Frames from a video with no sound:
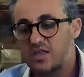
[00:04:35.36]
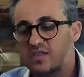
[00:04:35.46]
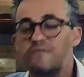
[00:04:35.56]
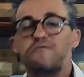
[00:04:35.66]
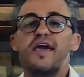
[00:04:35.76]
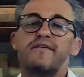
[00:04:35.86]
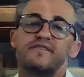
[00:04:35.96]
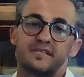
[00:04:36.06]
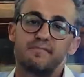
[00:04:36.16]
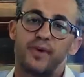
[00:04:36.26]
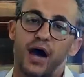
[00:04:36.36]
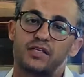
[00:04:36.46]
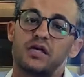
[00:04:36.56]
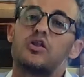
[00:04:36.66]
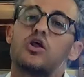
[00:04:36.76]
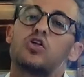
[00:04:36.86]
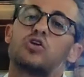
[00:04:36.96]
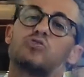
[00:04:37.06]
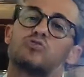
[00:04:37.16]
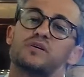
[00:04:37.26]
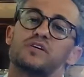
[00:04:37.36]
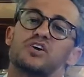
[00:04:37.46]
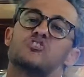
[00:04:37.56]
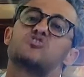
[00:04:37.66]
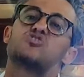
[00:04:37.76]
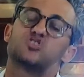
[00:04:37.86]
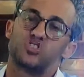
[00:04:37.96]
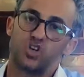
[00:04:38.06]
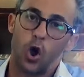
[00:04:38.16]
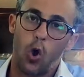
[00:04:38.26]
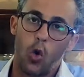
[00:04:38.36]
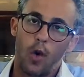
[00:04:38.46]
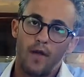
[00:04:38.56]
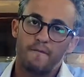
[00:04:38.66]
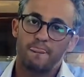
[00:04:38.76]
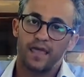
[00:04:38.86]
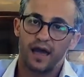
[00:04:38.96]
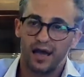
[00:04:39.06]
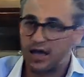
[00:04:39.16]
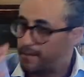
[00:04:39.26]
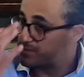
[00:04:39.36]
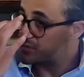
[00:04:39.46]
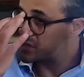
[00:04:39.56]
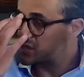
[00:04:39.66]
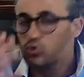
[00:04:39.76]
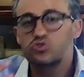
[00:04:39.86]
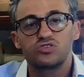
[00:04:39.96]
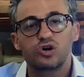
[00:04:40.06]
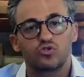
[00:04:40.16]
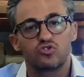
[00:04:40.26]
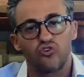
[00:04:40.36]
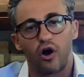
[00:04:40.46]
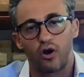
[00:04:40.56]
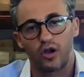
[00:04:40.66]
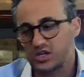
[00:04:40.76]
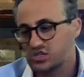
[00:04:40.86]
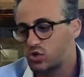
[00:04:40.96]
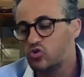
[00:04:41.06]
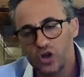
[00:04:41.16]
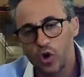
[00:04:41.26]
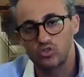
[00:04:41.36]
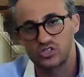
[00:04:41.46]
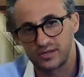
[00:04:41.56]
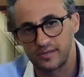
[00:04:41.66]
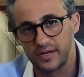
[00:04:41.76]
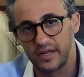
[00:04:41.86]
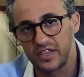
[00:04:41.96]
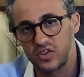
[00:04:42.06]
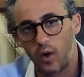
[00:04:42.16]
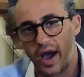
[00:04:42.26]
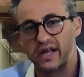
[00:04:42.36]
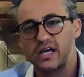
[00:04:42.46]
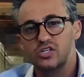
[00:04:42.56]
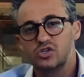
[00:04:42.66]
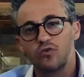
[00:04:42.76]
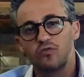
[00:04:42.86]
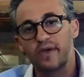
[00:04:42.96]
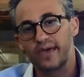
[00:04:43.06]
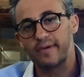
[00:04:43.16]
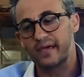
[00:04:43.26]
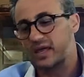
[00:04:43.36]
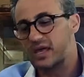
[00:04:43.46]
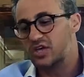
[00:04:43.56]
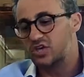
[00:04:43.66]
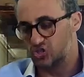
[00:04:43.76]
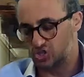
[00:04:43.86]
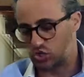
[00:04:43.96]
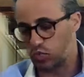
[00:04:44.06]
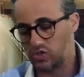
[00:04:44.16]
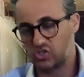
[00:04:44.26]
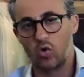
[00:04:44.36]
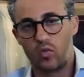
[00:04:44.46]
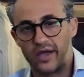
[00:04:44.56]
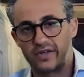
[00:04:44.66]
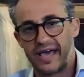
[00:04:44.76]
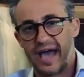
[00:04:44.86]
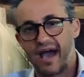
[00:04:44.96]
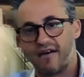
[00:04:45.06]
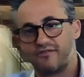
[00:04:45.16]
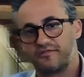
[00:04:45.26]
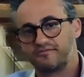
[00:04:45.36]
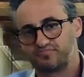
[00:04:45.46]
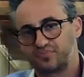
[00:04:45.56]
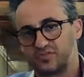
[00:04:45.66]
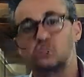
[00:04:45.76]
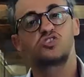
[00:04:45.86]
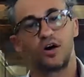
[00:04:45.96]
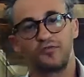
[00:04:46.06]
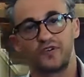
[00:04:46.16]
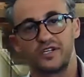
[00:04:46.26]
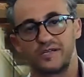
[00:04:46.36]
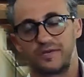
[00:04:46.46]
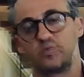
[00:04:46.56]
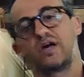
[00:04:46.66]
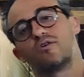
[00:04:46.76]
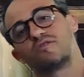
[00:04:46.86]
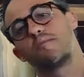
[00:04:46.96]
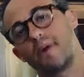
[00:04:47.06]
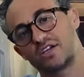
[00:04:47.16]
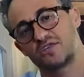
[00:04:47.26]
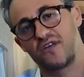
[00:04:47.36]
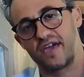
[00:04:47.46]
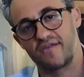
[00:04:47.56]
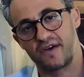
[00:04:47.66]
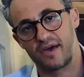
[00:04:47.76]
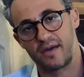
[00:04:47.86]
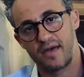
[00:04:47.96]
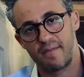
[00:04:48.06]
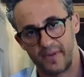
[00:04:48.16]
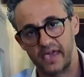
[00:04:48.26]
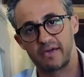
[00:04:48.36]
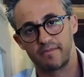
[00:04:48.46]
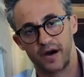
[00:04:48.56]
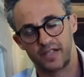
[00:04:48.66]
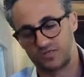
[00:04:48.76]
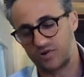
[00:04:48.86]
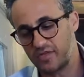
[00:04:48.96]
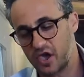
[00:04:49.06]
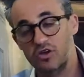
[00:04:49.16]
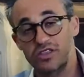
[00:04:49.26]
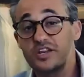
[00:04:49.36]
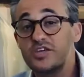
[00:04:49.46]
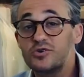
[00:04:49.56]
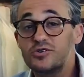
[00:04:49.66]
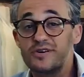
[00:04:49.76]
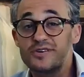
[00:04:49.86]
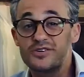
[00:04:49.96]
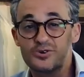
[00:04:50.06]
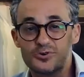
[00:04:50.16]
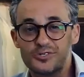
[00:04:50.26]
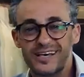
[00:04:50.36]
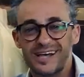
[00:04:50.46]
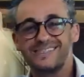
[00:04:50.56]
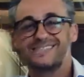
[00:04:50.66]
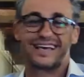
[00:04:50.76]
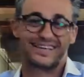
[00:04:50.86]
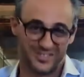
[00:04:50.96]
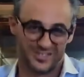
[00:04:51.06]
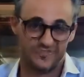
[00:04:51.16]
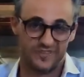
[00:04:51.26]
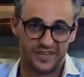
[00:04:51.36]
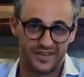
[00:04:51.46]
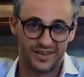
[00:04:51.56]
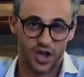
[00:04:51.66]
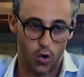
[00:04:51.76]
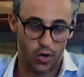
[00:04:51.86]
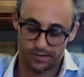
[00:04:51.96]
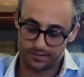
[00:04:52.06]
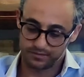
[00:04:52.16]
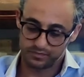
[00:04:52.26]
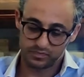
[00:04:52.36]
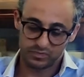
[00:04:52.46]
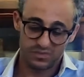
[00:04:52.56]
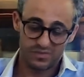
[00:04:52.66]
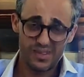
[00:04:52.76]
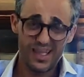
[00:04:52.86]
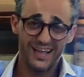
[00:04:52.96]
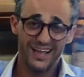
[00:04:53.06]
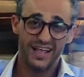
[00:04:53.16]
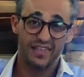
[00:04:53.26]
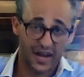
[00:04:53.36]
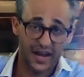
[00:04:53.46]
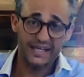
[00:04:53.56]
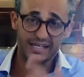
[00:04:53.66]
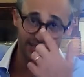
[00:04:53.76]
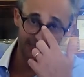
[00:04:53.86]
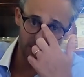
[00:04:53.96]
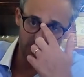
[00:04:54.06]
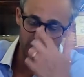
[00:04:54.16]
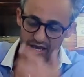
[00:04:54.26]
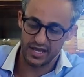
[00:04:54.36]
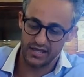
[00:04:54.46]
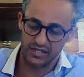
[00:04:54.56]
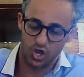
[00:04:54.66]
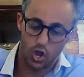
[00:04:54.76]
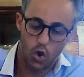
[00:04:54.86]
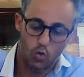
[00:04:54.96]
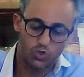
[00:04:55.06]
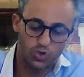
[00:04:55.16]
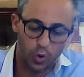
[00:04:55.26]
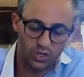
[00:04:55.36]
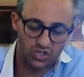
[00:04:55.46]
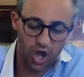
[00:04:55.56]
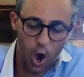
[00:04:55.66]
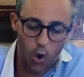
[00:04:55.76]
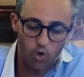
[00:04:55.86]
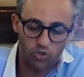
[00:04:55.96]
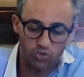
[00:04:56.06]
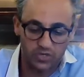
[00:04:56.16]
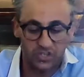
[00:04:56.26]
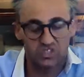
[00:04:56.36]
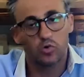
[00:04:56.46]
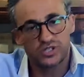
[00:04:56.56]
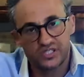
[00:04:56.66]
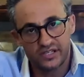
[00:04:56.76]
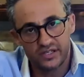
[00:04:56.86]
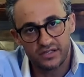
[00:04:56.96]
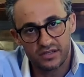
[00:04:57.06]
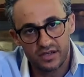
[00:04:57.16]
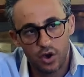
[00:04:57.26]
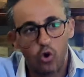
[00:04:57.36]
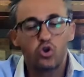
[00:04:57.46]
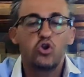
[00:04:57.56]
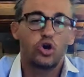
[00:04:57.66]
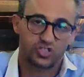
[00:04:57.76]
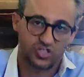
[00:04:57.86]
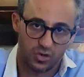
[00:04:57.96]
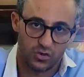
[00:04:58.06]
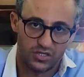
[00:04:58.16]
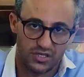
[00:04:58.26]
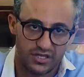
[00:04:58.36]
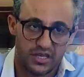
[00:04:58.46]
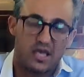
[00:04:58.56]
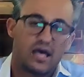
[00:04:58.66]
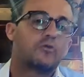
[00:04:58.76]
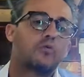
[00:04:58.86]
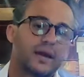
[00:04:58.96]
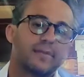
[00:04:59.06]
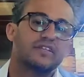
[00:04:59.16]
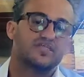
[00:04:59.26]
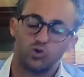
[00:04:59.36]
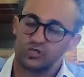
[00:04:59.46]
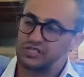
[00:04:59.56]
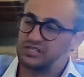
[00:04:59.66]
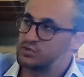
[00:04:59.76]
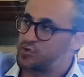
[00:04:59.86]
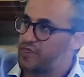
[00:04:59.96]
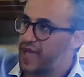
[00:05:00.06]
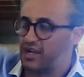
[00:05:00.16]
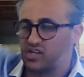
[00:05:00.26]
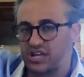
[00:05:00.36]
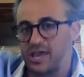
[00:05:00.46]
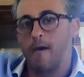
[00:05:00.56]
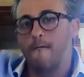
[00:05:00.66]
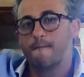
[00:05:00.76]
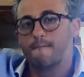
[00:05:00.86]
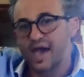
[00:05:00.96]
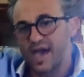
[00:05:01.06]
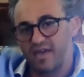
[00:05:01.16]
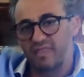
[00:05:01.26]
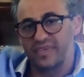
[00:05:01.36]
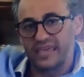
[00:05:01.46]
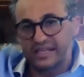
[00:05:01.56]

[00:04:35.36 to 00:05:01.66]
the flavors imparted are not going to be so strong, so noticeable in the wine. So if maybe you just want your wine to have the softness but without much flavor being imparted from the oak, then you would use secondary oak. The next decision is, would you want the oak to be toasted or not toasted? And when I mean toasted is when they actually burn the